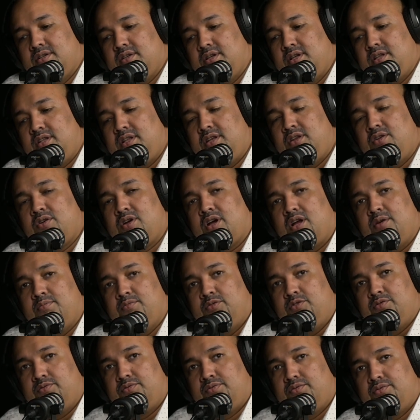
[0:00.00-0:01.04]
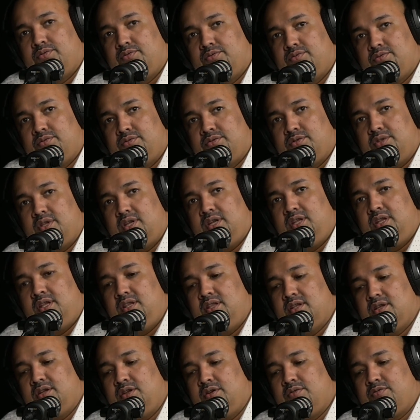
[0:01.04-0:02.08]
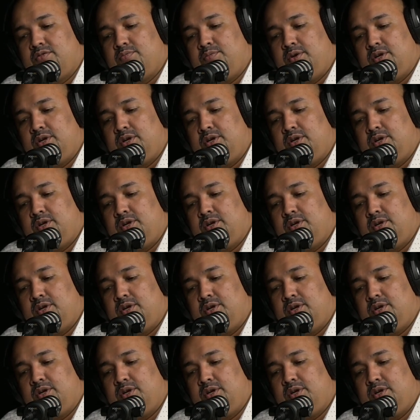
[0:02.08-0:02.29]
and then you can't move. So then either you have to